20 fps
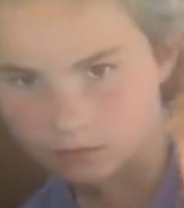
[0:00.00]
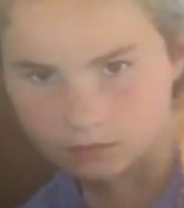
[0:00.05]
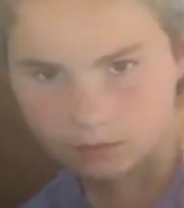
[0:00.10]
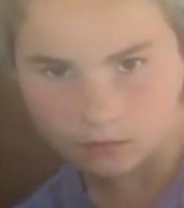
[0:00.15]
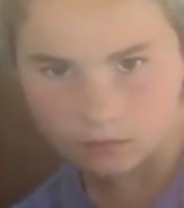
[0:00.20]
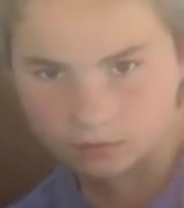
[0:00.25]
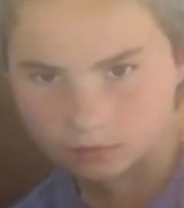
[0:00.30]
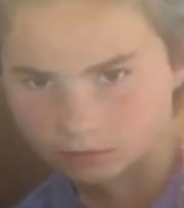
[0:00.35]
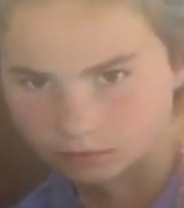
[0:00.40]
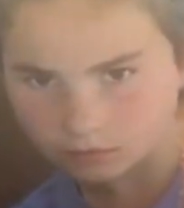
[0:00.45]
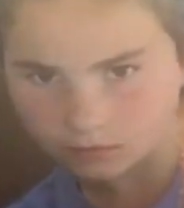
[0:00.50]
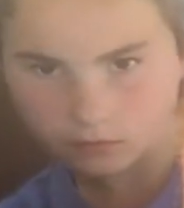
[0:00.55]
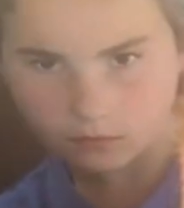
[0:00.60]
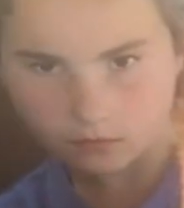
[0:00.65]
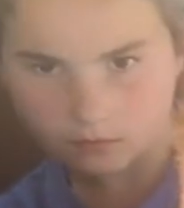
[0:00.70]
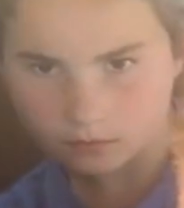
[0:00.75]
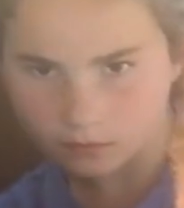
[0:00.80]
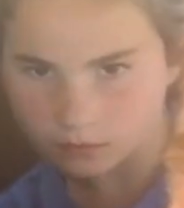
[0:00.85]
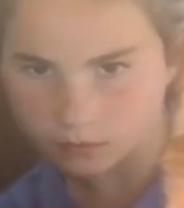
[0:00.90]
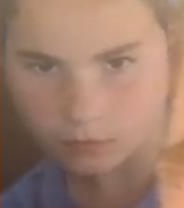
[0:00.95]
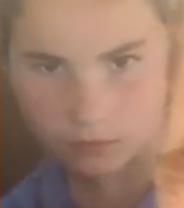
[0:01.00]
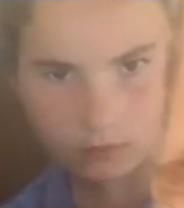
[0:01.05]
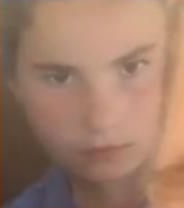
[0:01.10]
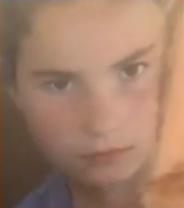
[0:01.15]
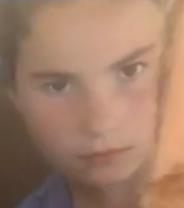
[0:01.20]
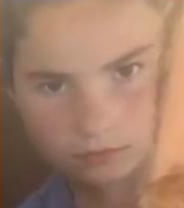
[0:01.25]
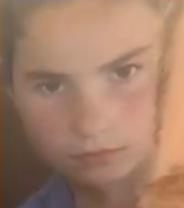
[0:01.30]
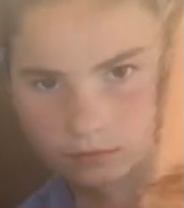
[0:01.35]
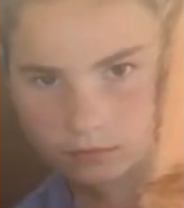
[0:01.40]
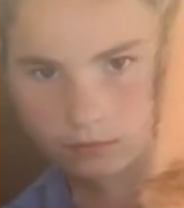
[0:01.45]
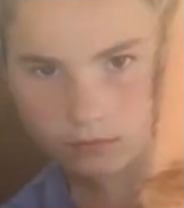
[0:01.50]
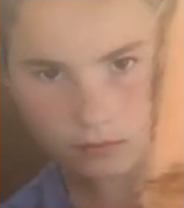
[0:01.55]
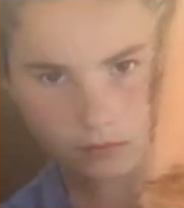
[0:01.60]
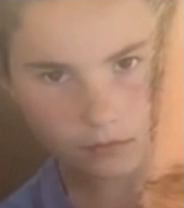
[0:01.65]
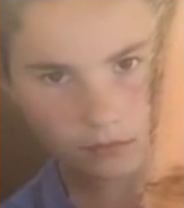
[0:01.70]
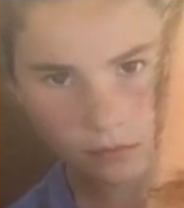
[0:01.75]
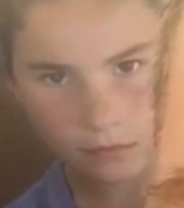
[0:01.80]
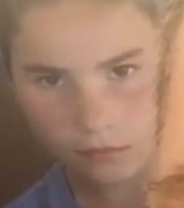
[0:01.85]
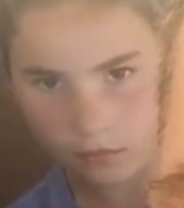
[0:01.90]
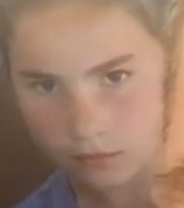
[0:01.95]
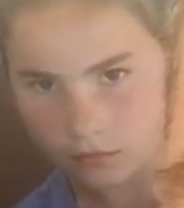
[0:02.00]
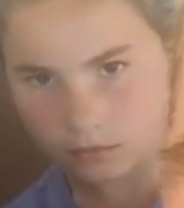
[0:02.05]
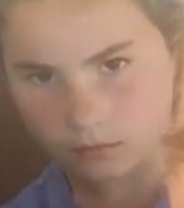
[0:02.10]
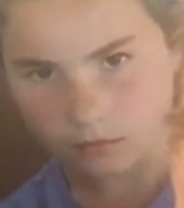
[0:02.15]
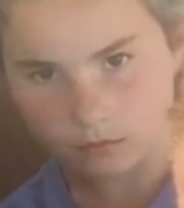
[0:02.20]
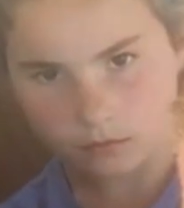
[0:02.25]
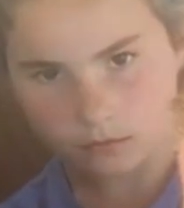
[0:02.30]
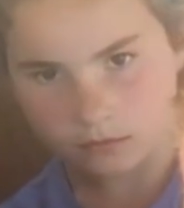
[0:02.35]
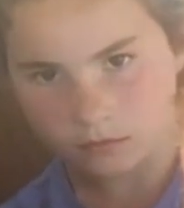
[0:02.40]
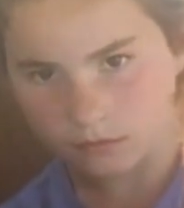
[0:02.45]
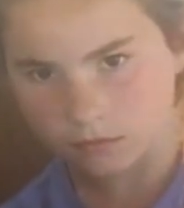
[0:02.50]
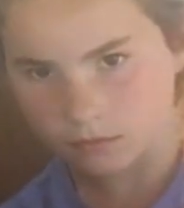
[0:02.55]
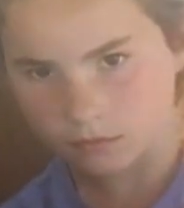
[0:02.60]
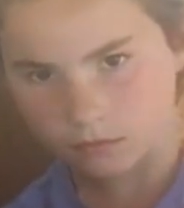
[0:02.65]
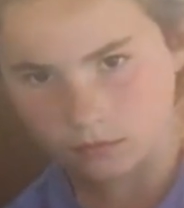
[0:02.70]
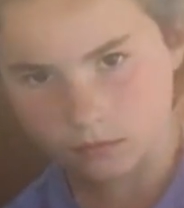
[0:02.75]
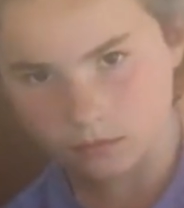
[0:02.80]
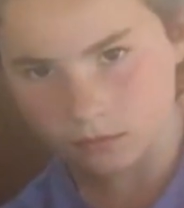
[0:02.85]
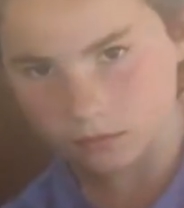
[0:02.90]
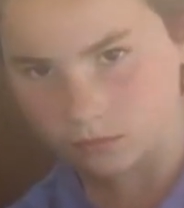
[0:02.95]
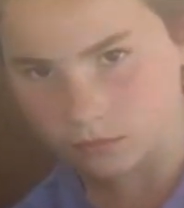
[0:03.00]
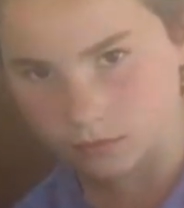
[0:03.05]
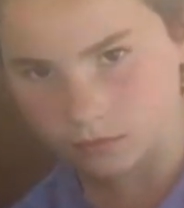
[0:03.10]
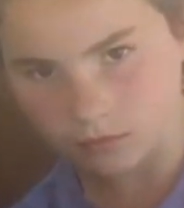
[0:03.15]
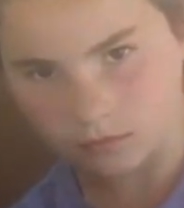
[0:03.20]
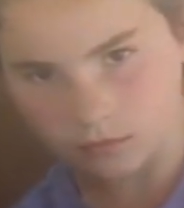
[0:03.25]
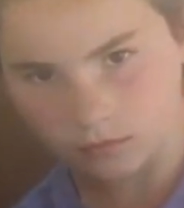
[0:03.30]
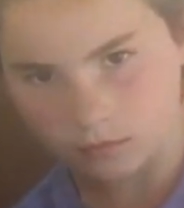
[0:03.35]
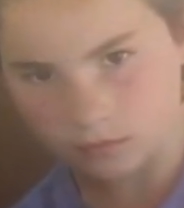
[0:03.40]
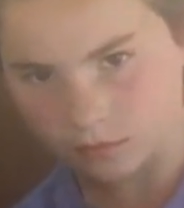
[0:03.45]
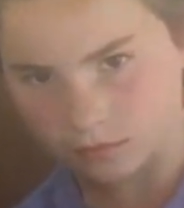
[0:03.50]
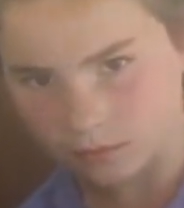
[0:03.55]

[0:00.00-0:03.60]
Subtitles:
they cannot see me in this flipping car. It's the